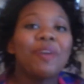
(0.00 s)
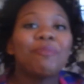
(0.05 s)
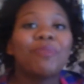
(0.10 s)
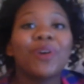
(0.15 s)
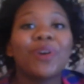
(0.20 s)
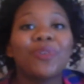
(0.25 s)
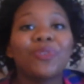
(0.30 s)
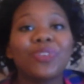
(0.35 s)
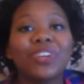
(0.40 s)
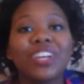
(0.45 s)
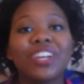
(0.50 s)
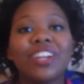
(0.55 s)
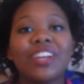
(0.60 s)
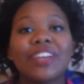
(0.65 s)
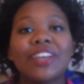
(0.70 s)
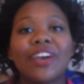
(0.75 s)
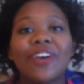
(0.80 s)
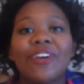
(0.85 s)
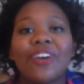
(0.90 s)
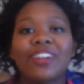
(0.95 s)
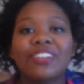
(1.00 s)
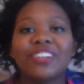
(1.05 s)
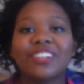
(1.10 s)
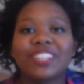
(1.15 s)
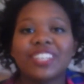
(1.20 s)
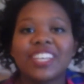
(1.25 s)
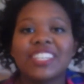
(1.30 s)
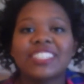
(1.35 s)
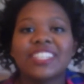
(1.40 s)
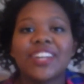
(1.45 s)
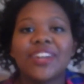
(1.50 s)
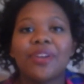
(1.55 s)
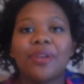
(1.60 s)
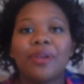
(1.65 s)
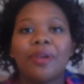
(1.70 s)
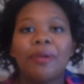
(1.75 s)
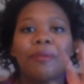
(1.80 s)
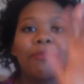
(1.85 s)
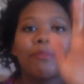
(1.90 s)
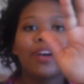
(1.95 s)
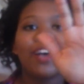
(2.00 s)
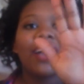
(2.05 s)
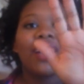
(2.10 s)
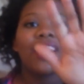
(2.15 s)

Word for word: But we're gonna go and I'll talk to you guys later. Bye.